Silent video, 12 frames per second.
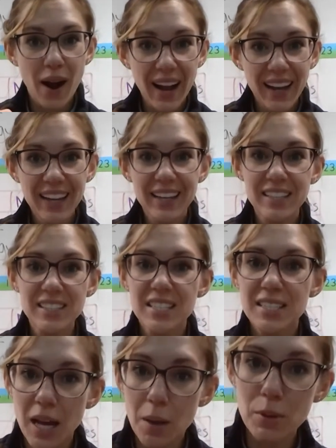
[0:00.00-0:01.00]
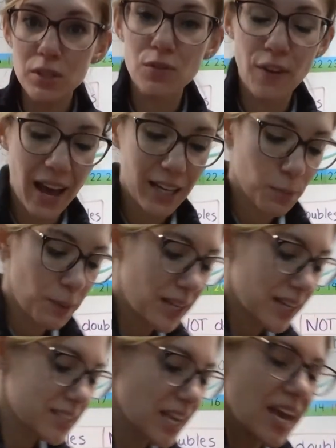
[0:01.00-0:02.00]
Right, it's a doubles fact
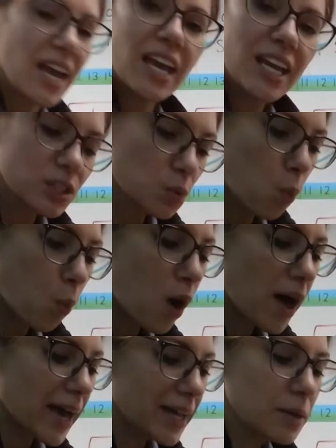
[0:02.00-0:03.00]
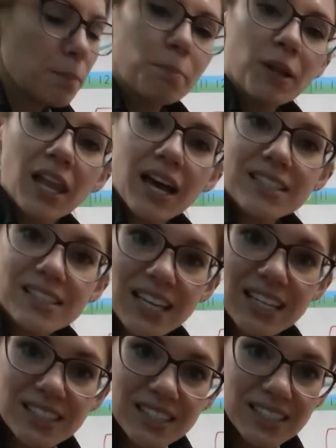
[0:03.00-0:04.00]
because it's one plus
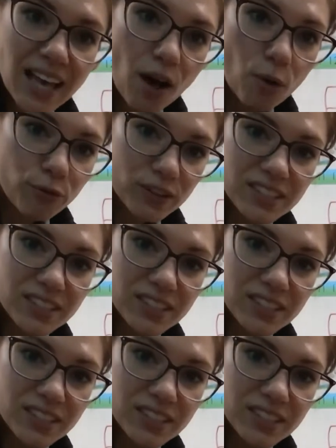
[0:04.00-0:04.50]
itself.